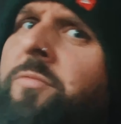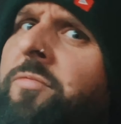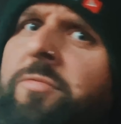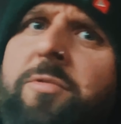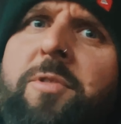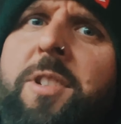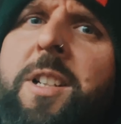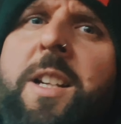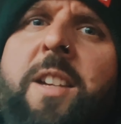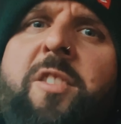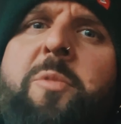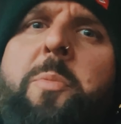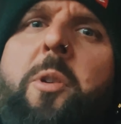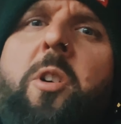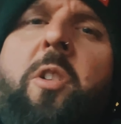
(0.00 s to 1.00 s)
really
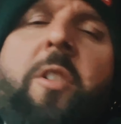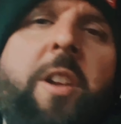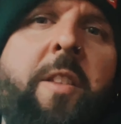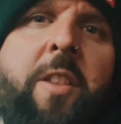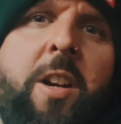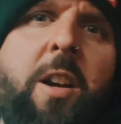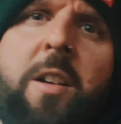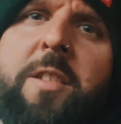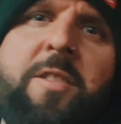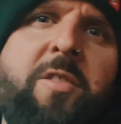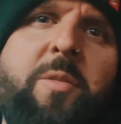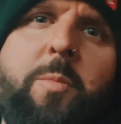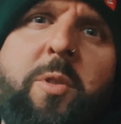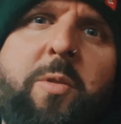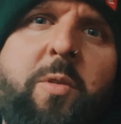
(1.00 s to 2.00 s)
spot on and the
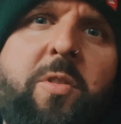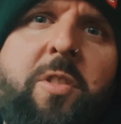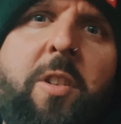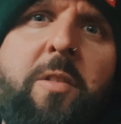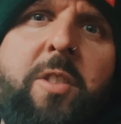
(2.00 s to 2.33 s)
customers were so,